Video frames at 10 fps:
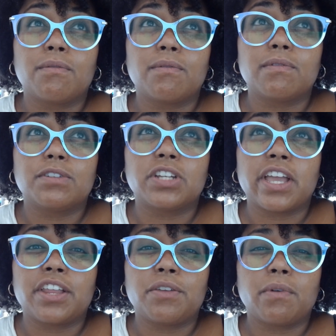
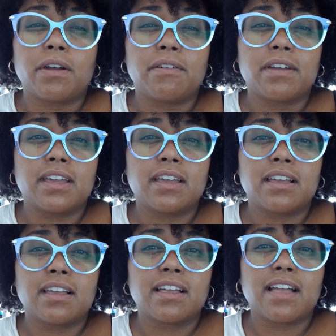January.
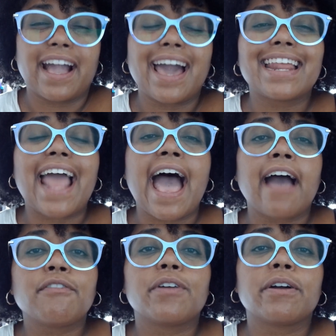I got it
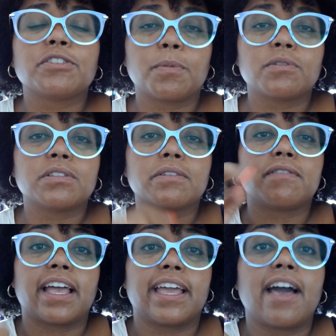after I was supposed to
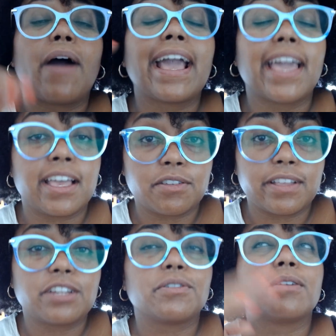fly out. I canceled that
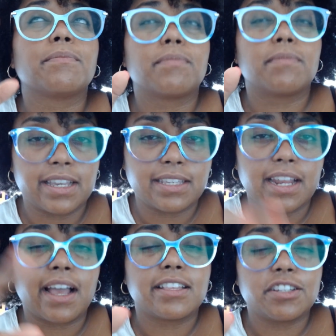trip. Like I said, I
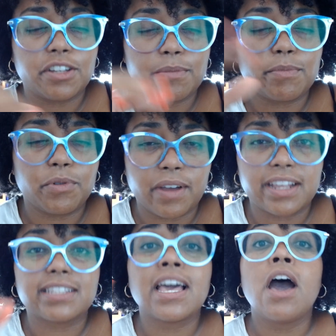got the JetBlue credits.
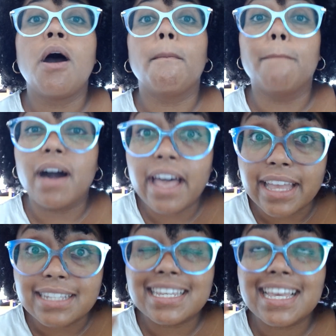
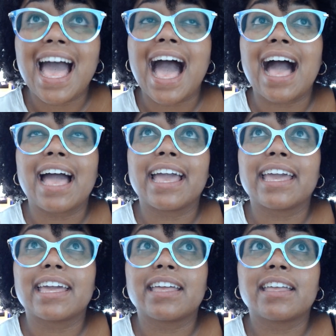But
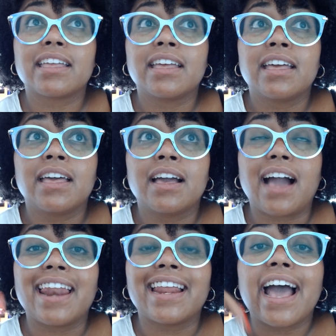I got
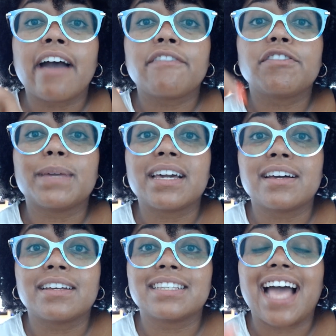it after
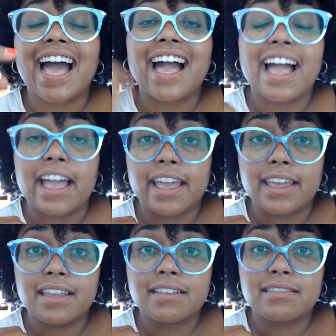because I,
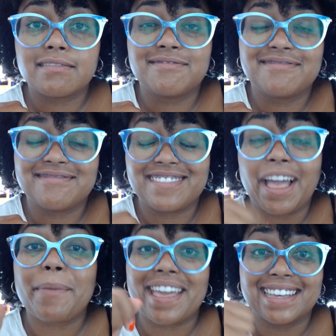not
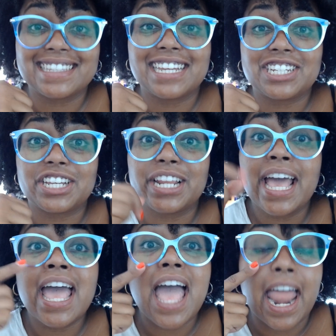paying attention
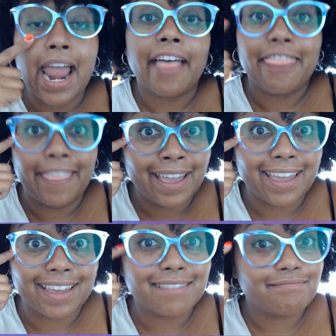and not
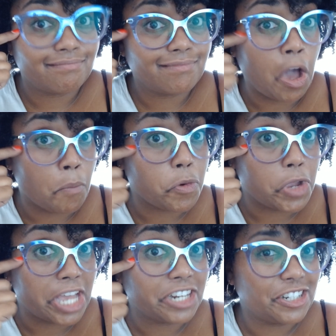thinking,
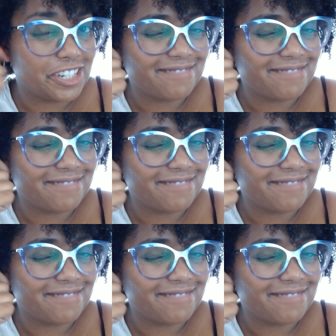comprehension,